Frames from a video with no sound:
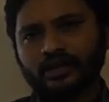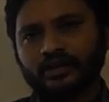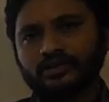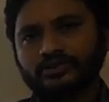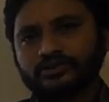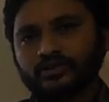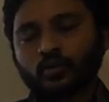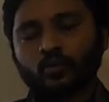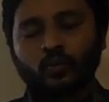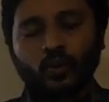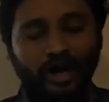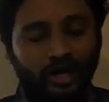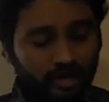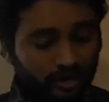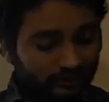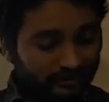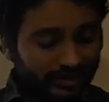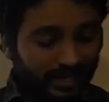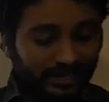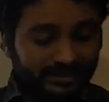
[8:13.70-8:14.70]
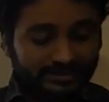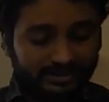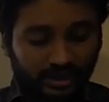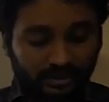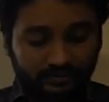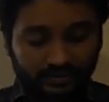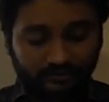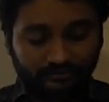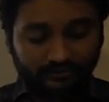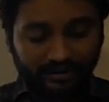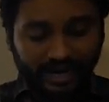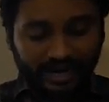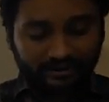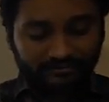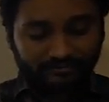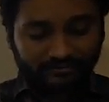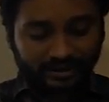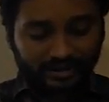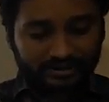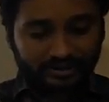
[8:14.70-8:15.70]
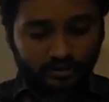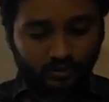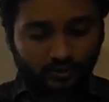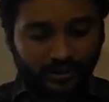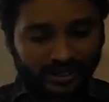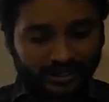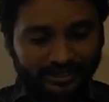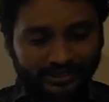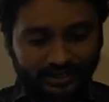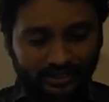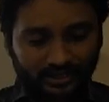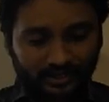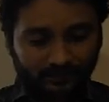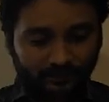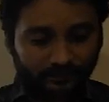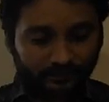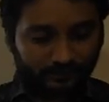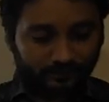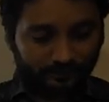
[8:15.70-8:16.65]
So what will be the answer of the very first question?